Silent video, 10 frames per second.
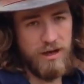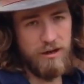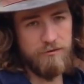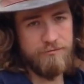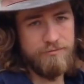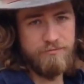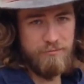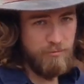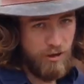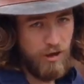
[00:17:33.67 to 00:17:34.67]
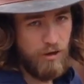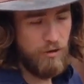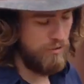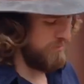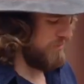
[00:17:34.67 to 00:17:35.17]
to have my
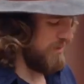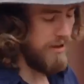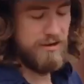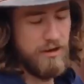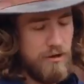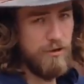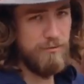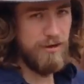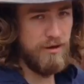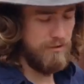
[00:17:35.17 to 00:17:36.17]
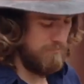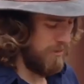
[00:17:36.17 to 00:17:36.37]
bow, hunting equipment,